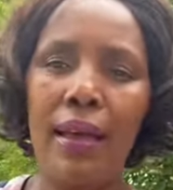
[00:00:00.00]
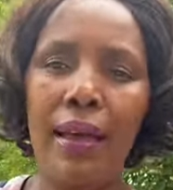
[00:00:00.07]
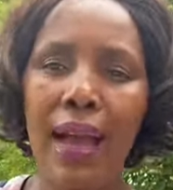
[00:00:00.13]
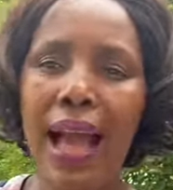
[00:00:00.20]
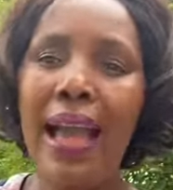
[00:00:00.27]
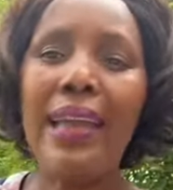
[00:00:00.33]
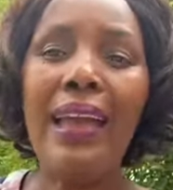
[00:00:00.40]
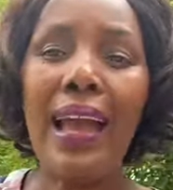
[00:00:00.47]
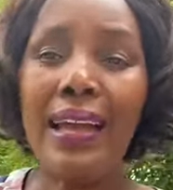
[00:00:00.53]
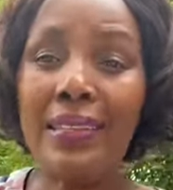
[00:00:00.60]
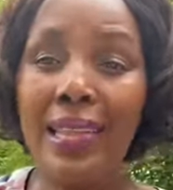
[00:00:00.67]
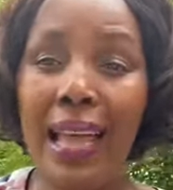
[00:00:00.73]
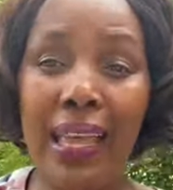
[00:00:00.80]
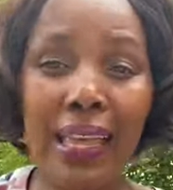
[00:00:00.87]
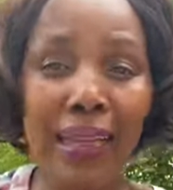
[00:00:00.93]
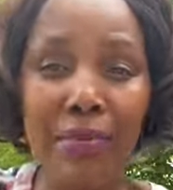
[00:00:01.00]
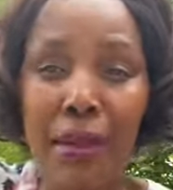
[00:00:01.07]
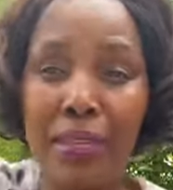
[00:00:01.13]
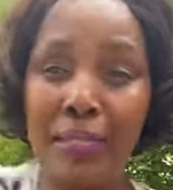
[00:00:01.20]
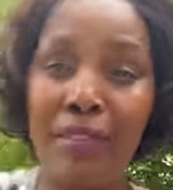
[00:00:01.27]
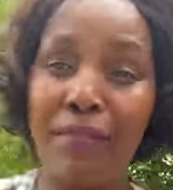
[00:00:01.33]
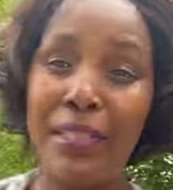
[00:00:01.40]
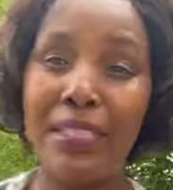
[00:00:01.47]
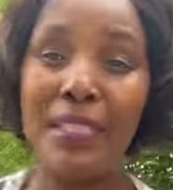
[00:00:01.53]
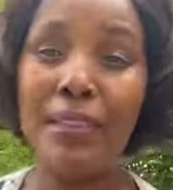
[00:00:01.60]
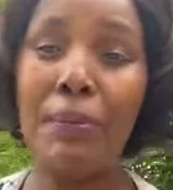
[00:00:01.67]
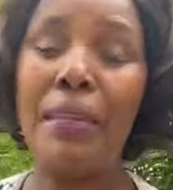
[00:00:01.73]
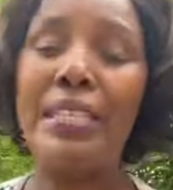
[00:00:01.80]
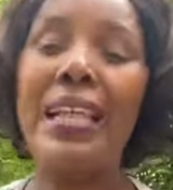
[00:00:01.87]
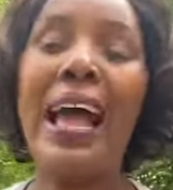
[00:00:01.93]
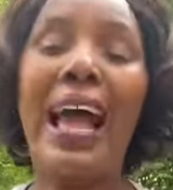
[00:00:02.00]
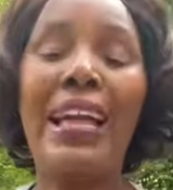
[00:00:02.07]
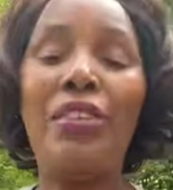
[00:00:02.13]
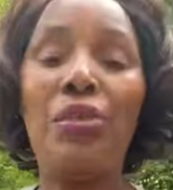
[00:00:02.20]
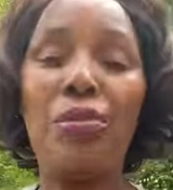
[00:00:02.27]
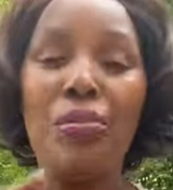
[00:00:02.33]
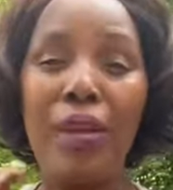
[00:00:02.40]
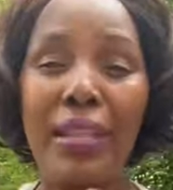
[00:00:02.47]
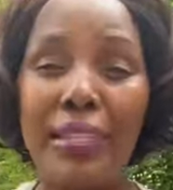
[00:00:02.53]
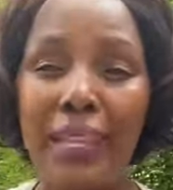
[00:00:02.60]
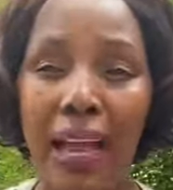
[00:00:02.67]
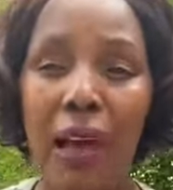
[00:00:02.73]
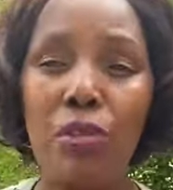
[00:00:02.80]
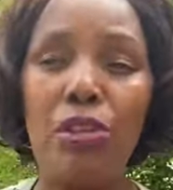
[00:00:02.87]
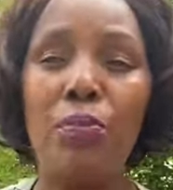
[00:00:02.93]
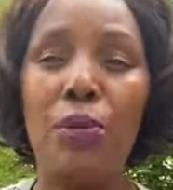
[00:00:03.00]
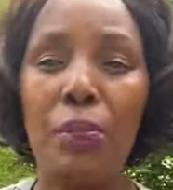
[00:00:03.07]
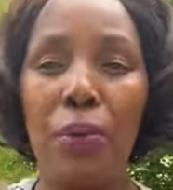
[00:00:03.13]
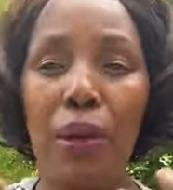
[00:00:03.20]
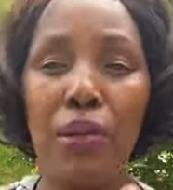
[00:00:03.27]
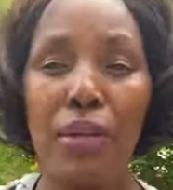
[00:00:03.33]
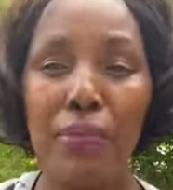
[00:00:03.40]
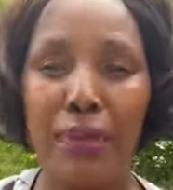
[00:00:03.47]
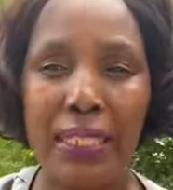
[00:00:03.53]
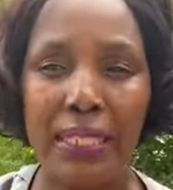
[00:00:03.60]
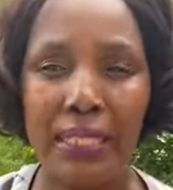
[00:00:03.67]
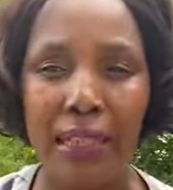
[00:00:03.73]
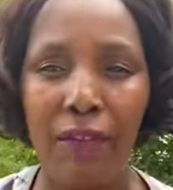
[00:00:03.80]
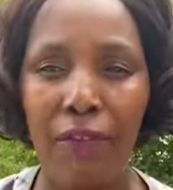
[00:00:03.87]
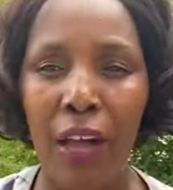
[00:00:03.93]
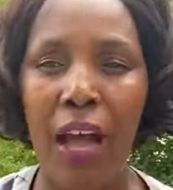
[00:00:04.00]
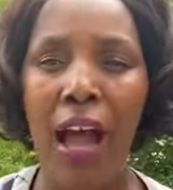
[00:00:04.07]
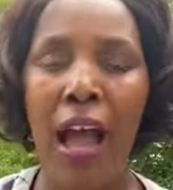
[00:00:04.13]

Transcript: I had, I came as a visitor, but I had already, I was preparing myself.